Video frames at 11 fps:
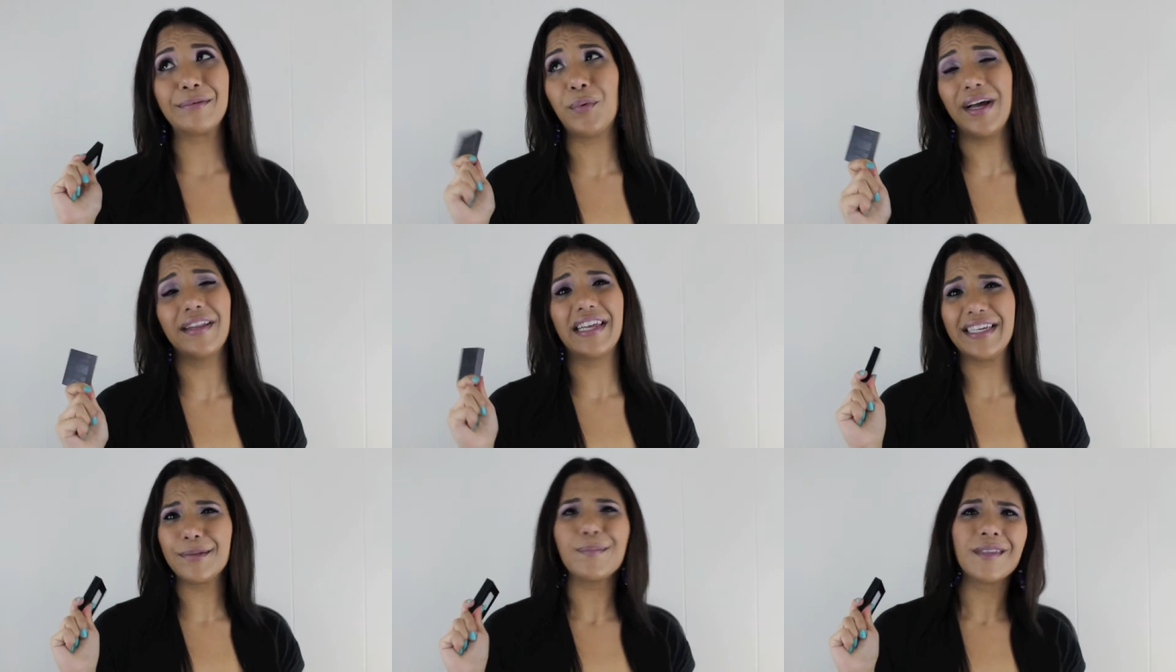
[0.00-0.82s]
what,
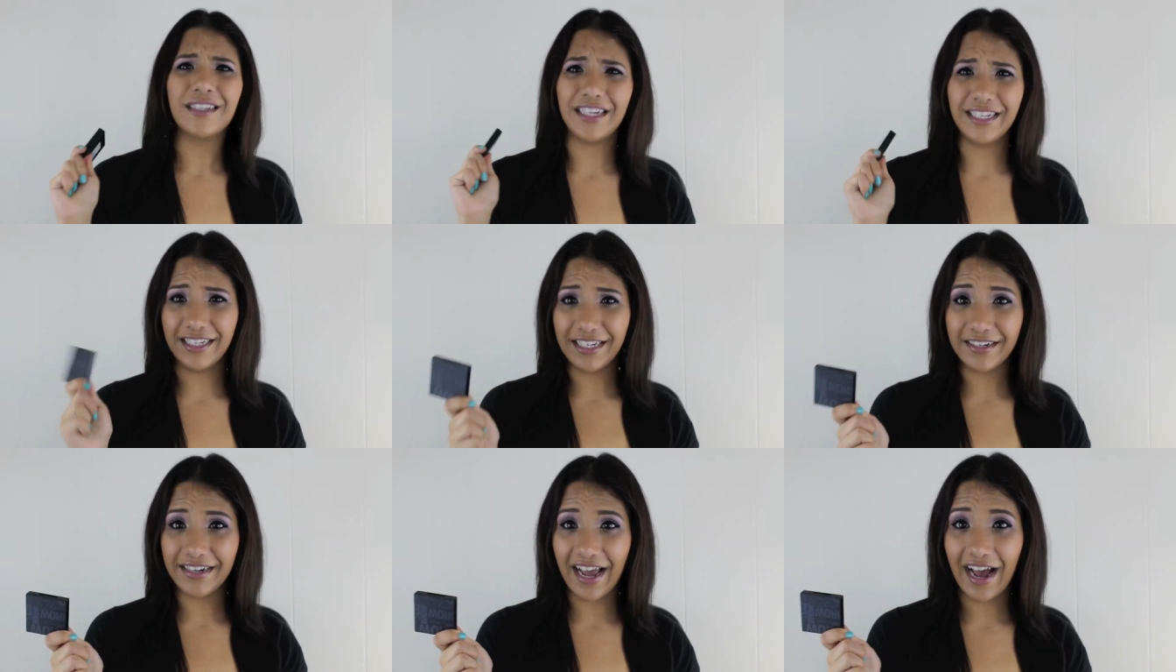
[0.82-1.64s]
like a
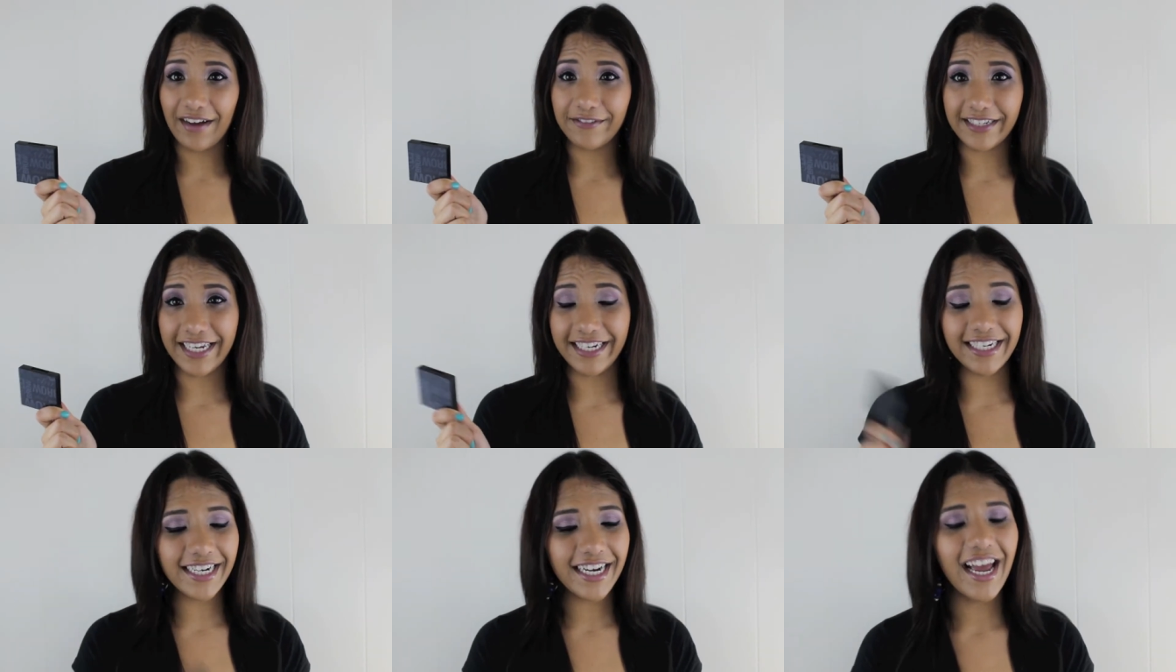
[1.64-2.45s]
year and a half
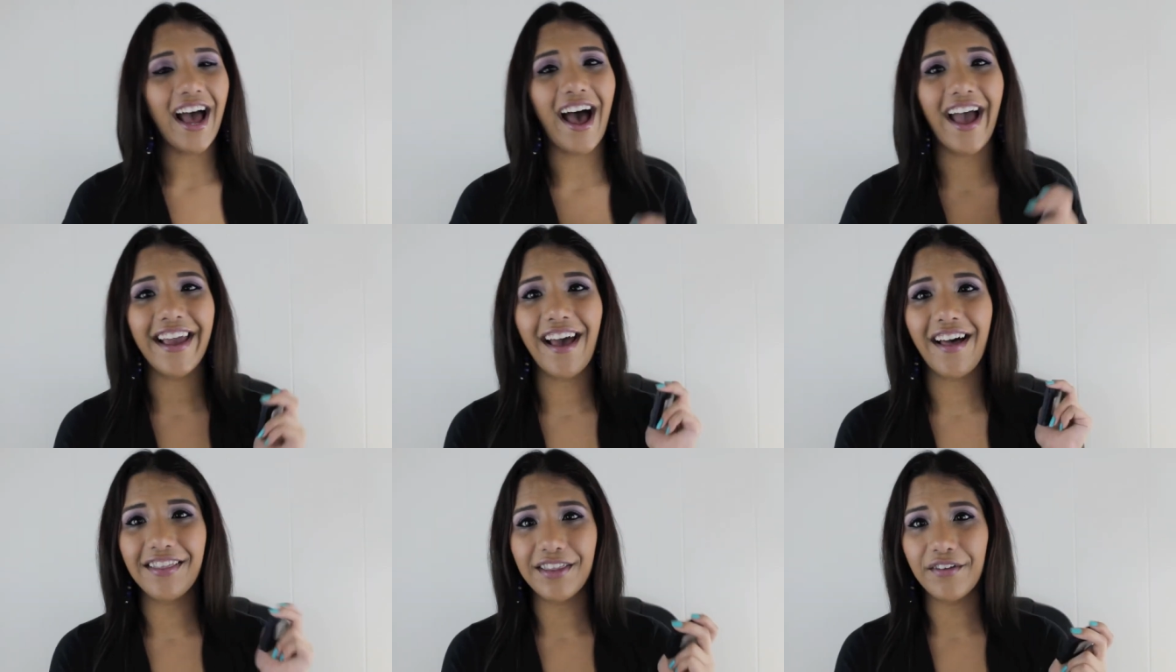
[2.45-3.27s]
later? I
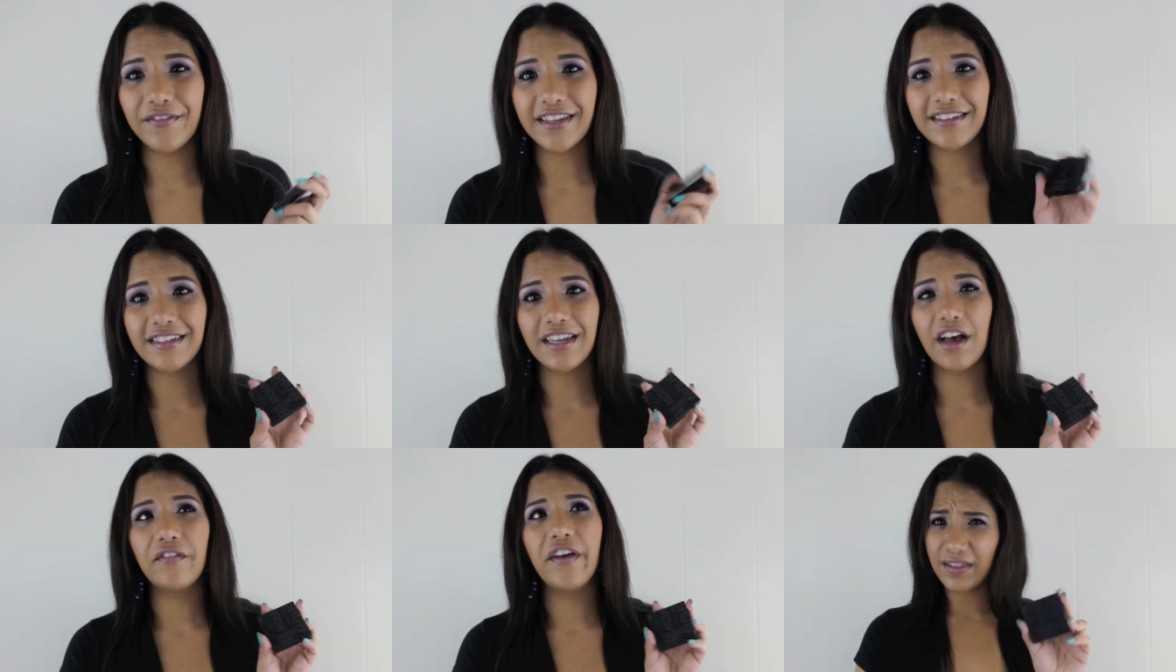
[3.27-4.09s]
love this
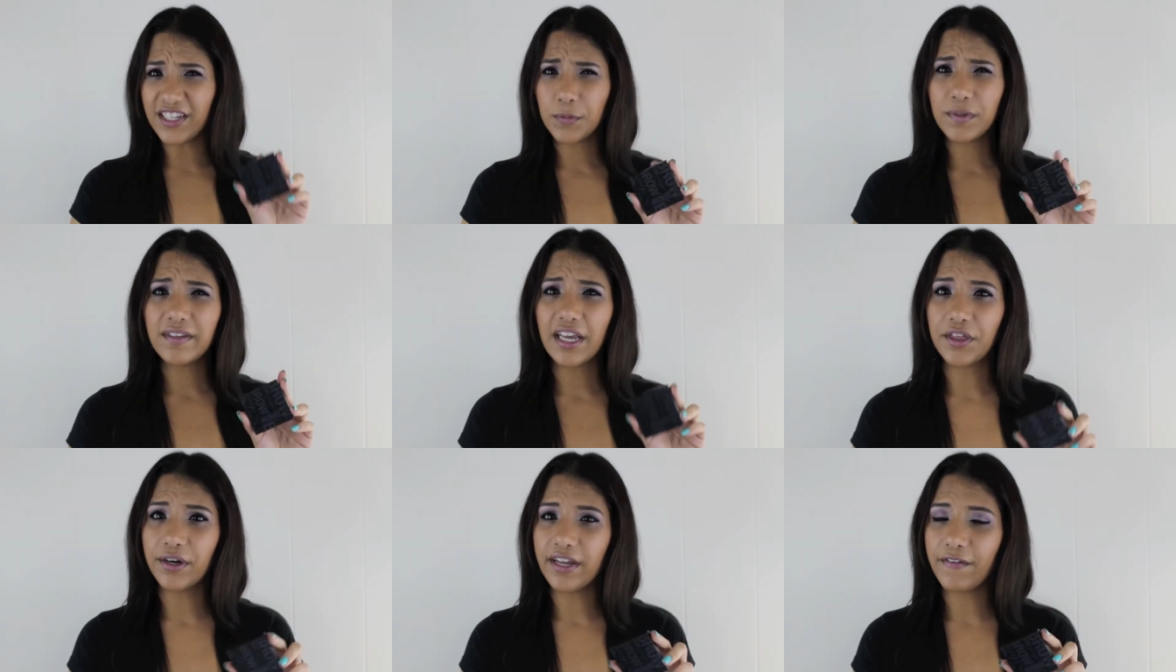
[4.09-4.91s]
stuff. This was like
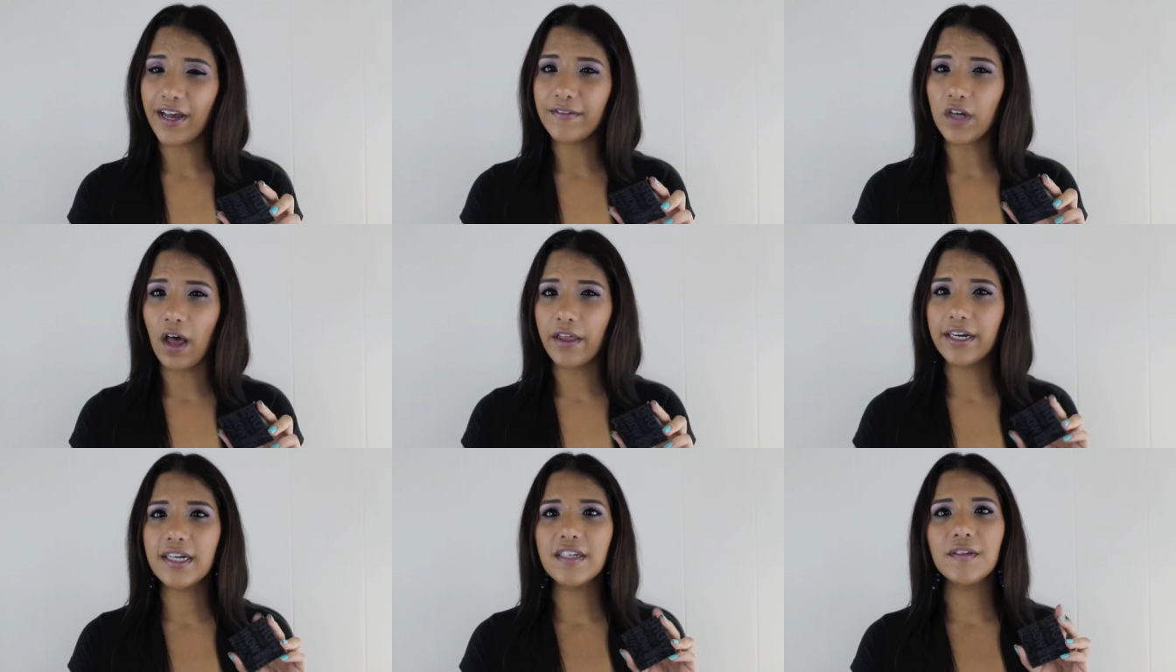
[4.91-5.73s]
thirty-five
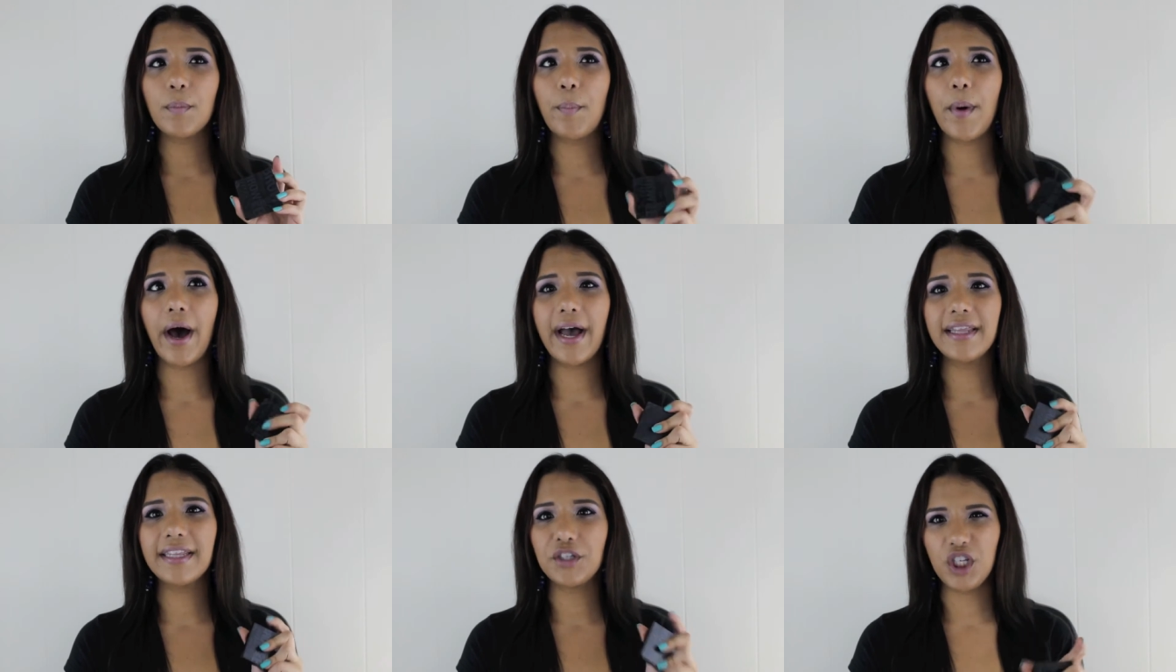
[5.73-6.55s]
dollars,
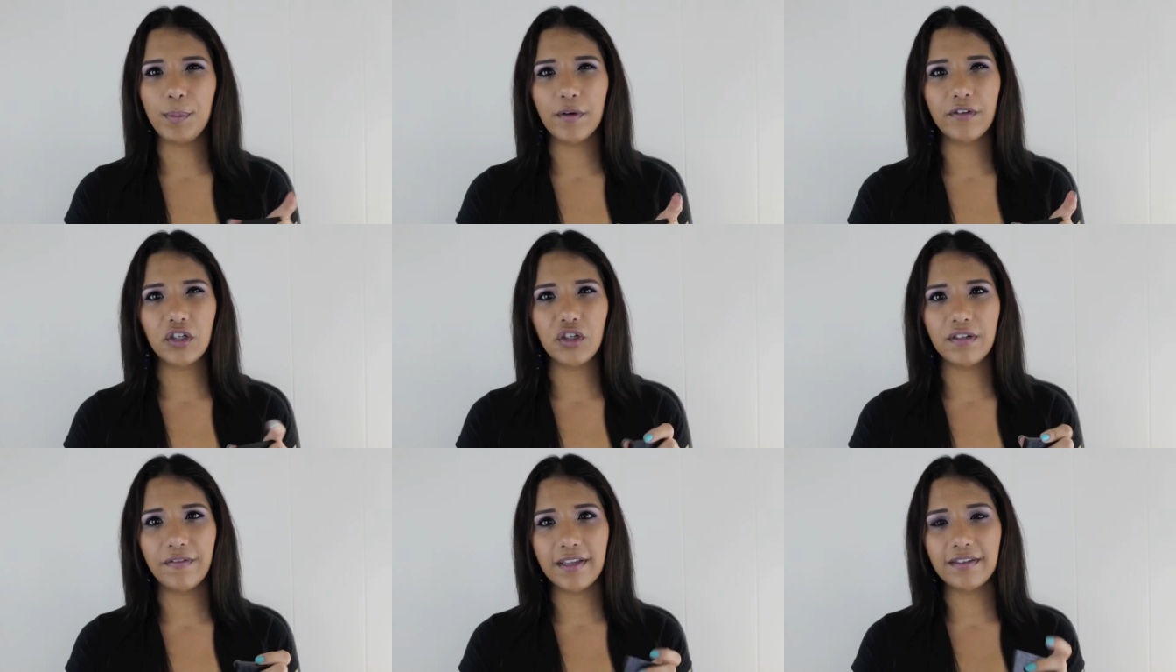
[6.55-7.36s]
but the cheaper
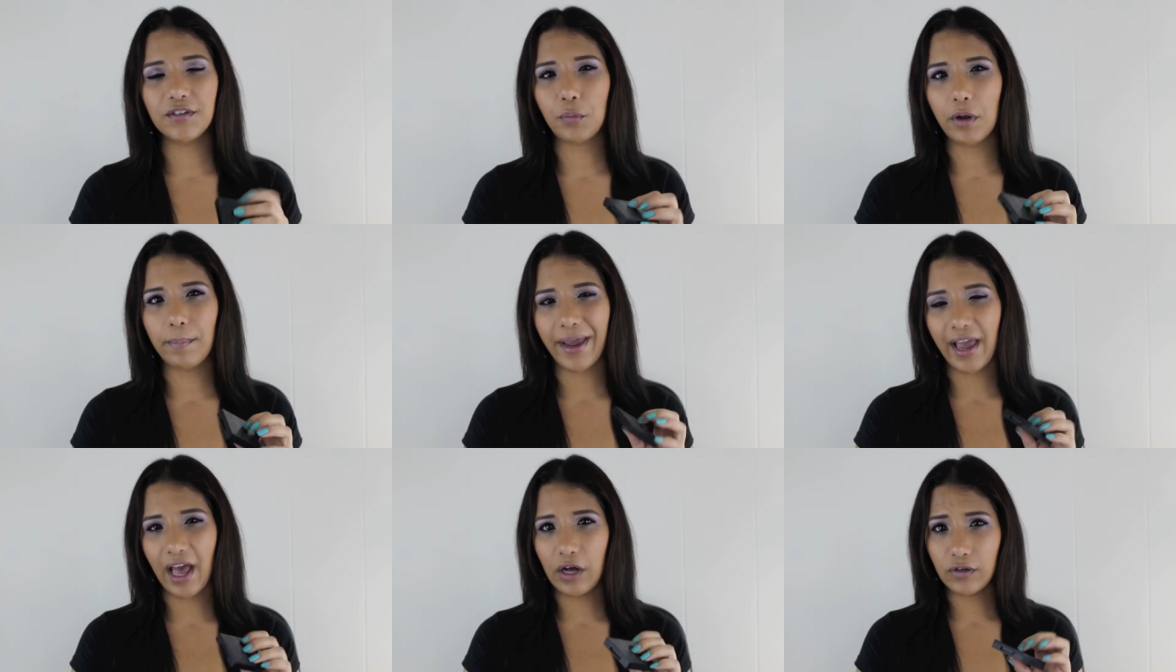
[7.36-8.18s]
version of this is one
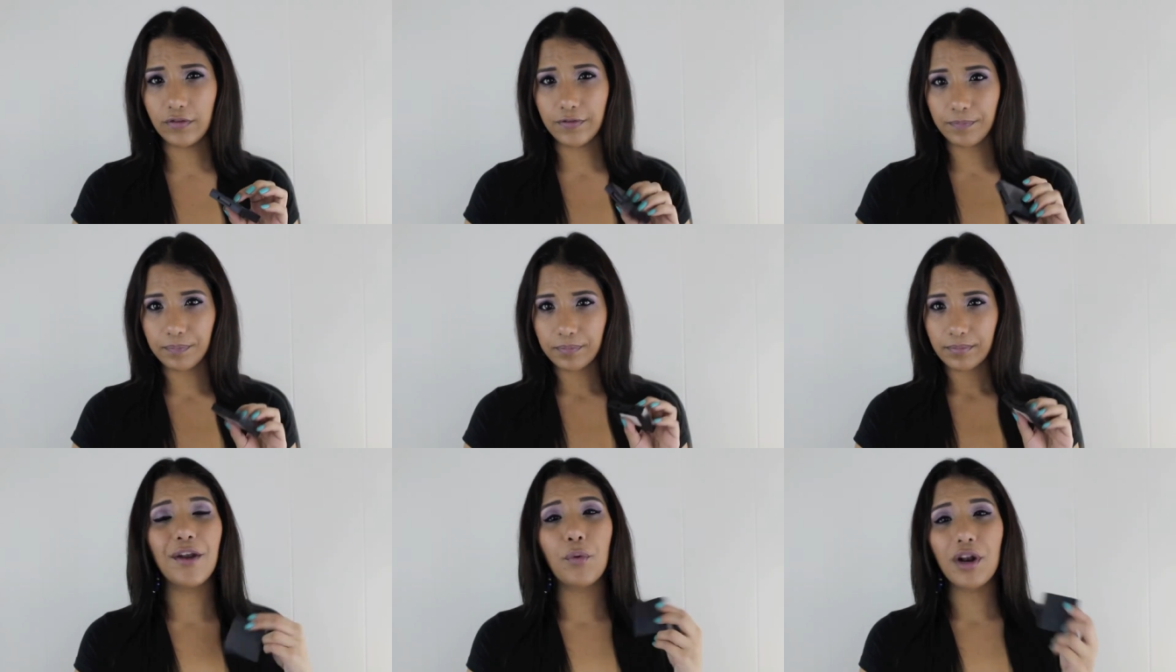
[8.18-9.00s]
by Elf.
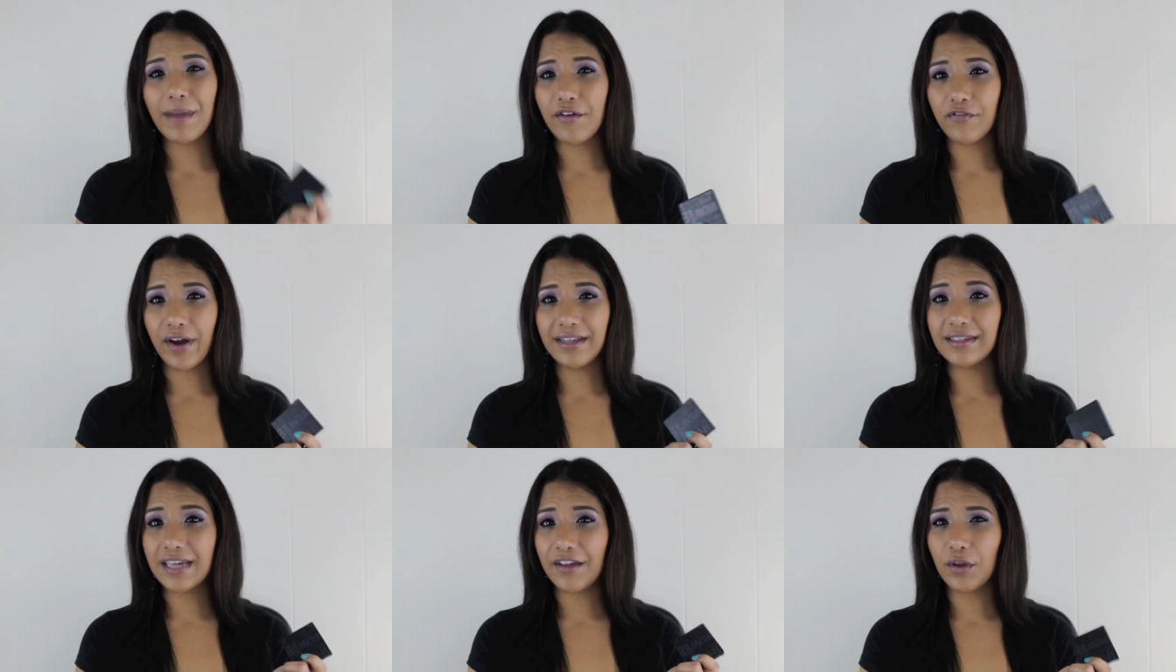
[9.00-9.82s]
And one of my
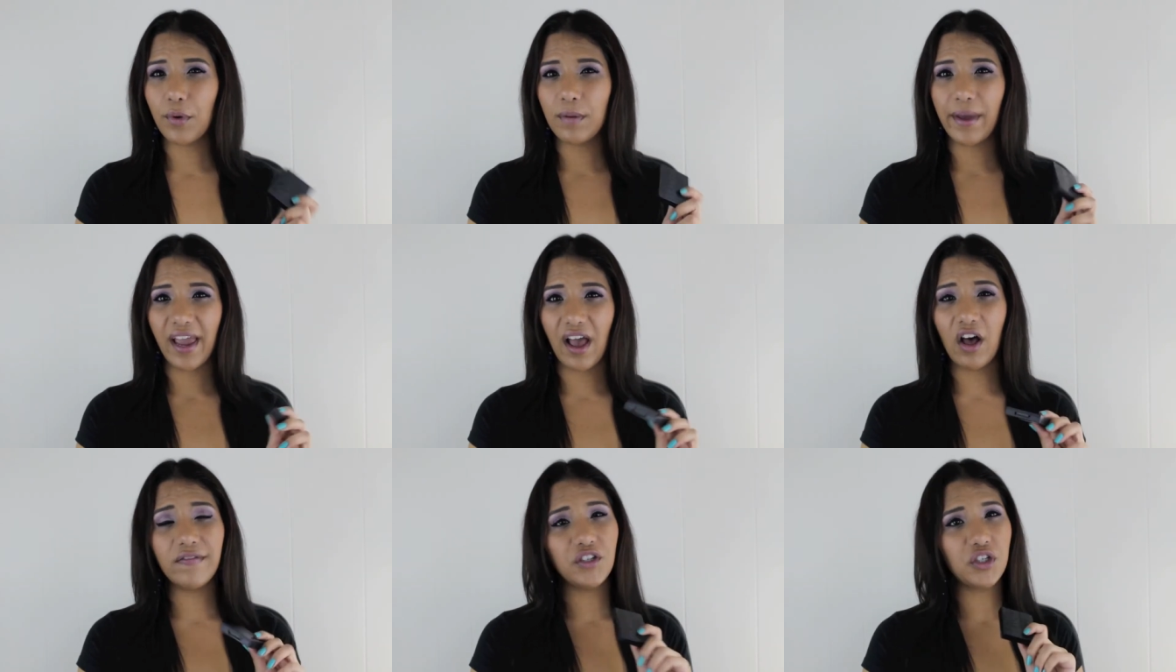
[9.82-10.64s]
friends got the one by
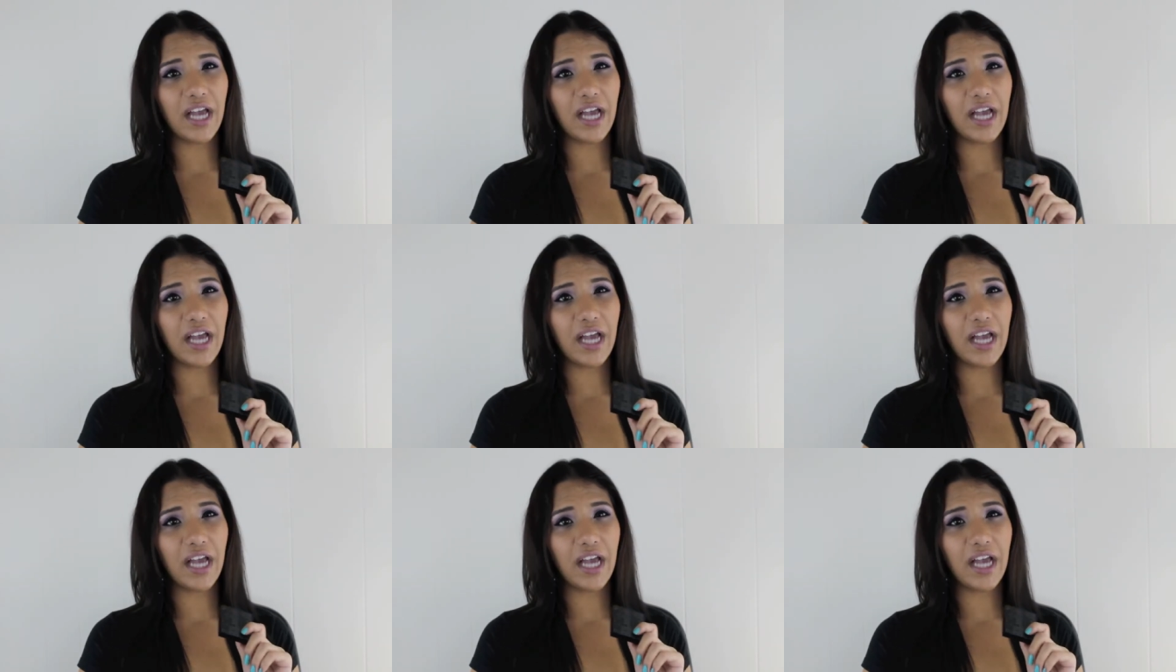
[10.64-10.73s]
Elf and